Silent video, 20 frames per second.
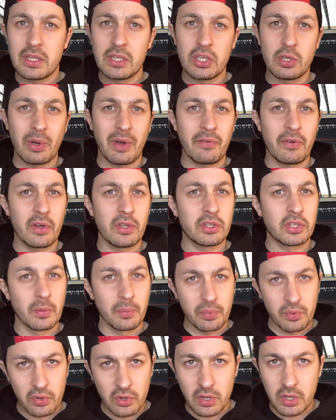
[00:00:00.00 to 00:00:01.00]
You have De
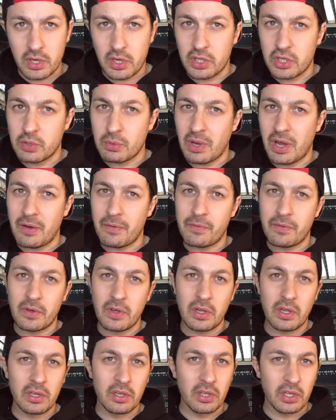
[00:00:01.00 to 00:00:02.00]
Bruyne, you have
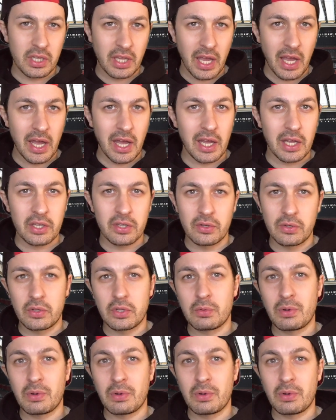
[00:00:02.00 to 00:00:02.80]
Lukaku,